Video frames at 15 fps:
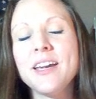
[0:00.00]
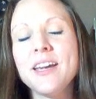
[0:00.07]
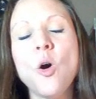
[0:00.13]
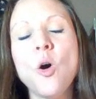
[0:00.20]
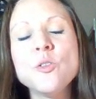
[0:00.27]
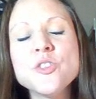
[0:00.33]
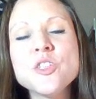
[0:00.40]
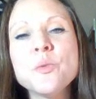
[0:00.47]
It
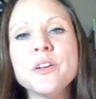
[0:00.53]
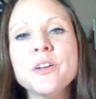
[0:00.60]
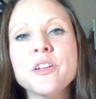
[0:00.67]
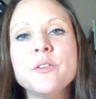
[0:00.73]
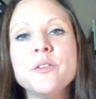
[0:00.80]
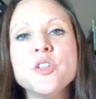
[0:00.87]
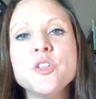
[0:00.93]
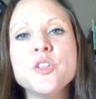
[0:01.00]
also
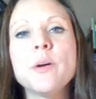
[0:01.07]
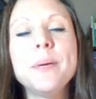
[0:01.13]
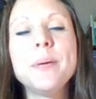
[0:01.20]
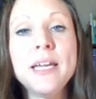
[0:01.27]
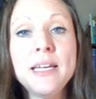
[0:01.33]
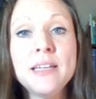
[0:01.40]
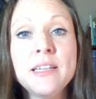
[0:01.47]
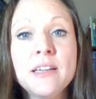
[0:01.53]
includes your
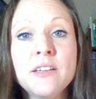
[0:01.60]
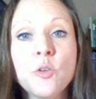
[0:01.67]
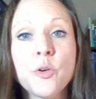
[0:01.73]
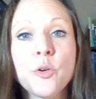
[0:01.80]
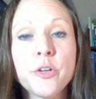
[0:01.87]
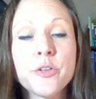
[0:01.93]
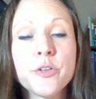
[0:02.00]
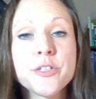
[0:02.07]
opinion
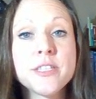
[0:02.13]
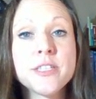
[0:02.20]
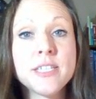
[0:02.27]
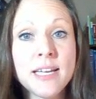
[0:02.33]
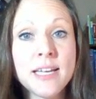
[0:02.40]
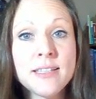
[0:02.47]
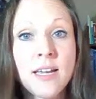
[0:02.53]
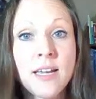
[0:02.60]
or your
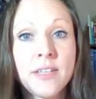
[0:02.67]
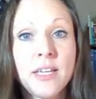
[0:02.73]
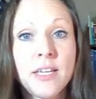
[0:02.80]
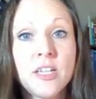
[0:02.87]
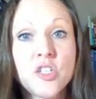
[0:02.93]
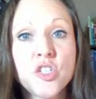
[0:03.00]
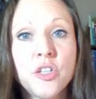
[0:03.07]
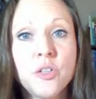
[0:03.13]
stance on
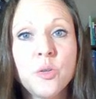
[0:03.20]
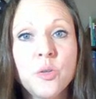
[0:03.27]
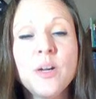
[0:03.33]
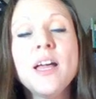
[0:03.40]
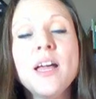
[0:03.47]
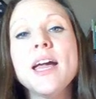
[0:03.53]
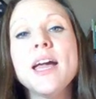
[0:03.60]
the issue,